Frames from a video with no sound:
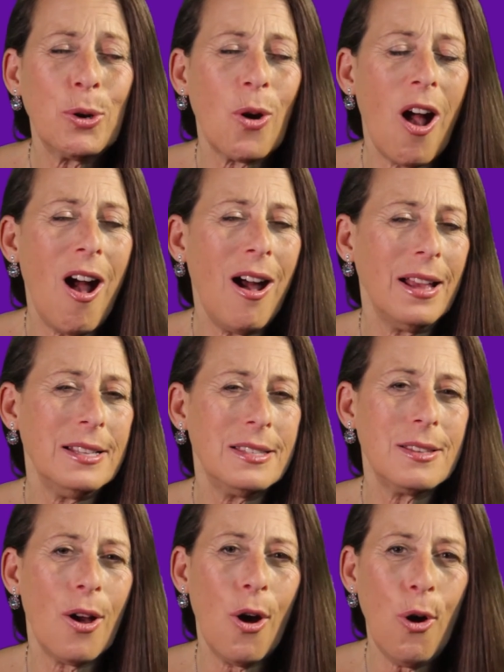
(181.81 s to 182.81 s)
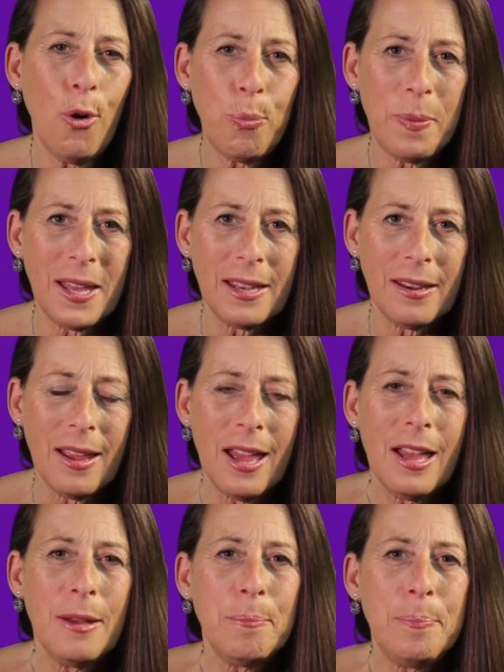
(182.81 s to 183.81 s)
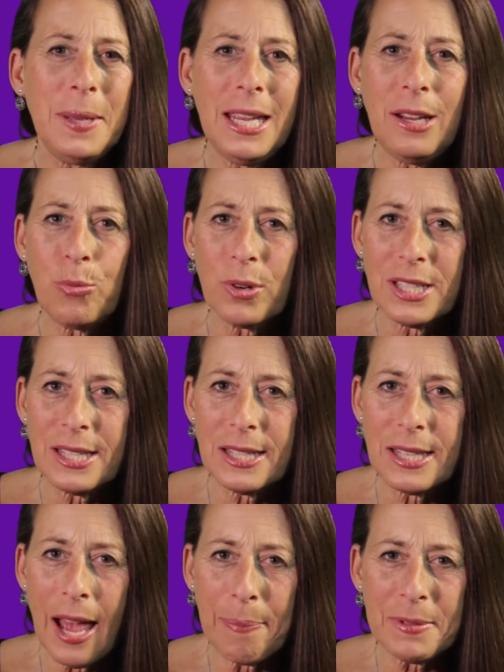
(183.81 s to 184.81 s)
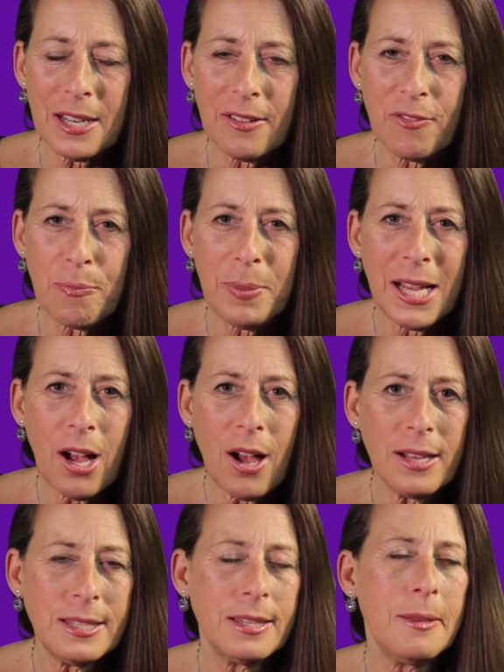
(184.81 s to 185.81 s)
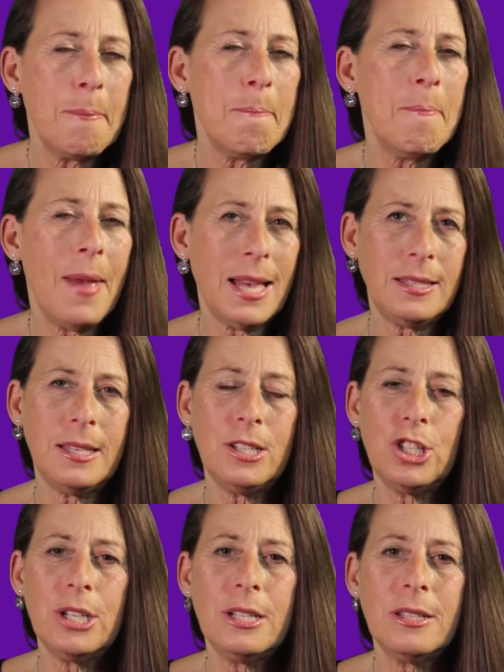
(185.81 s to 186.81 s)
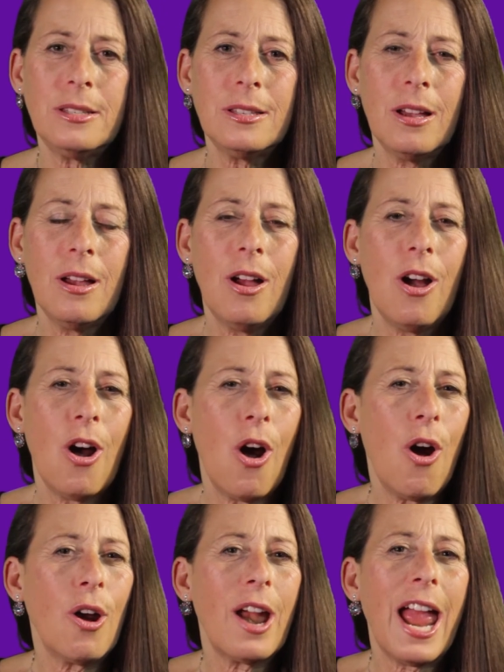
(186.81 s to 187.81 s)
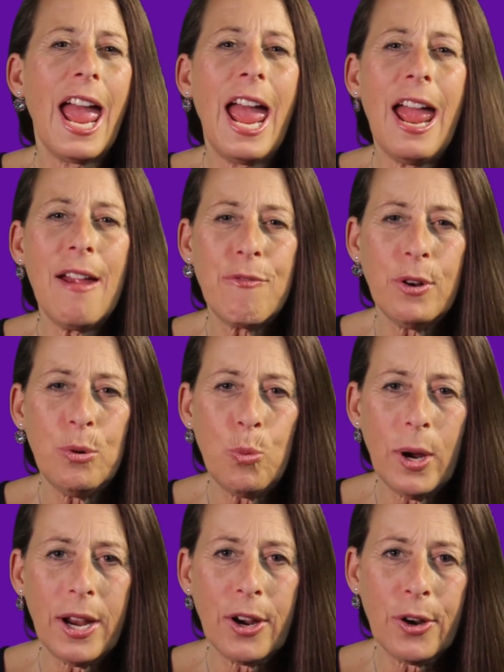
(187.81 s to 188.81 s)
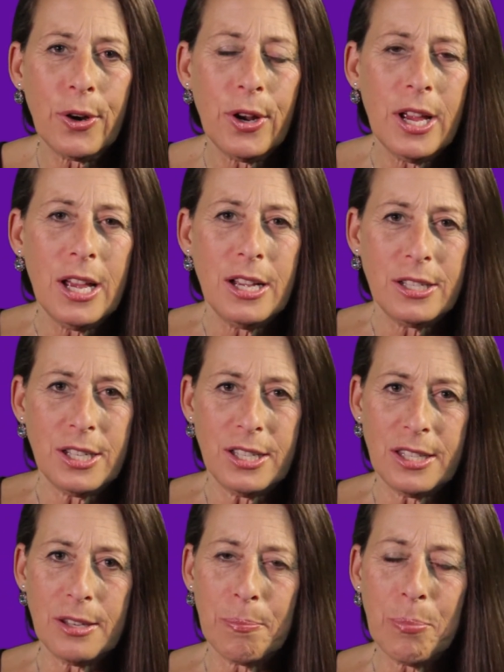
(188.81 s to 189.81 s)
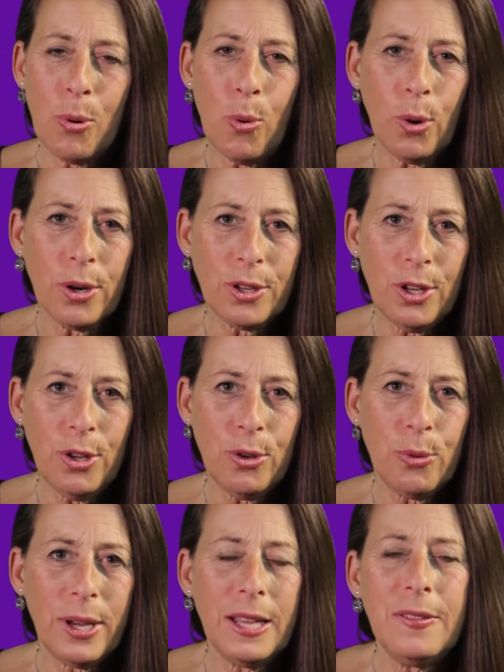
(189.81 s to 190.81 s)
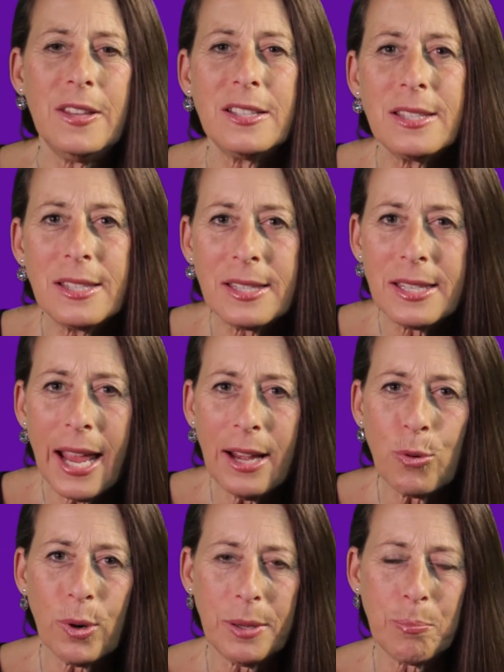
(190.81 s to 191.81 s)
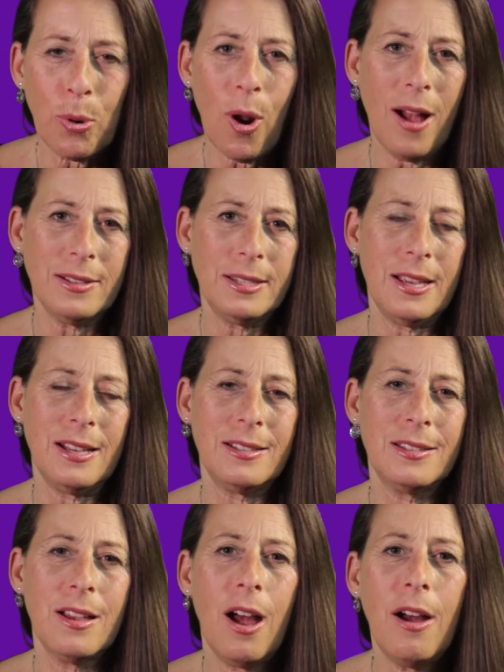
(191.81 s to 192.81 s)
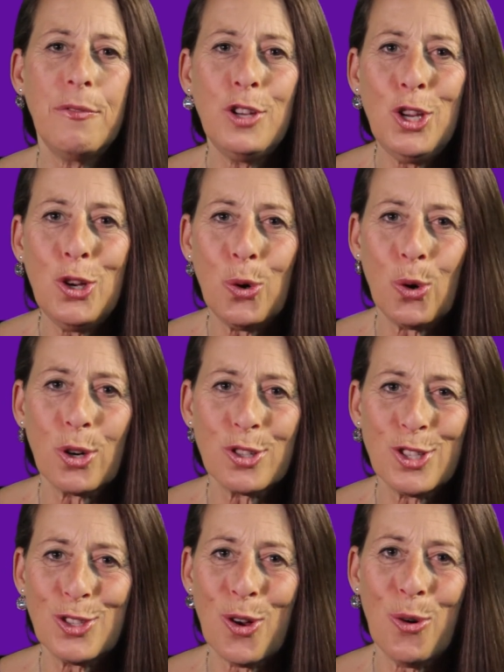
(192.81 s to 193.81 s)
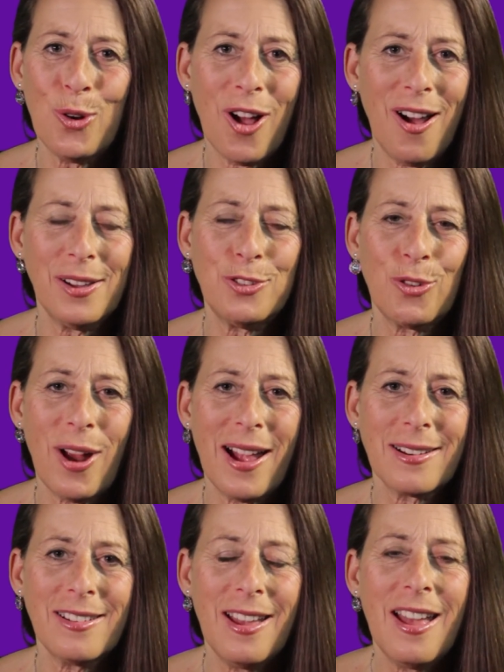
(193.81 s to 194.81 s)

your eyes open, be receptive, because the messages are everywhere to support you in the sacred process of your soul contract.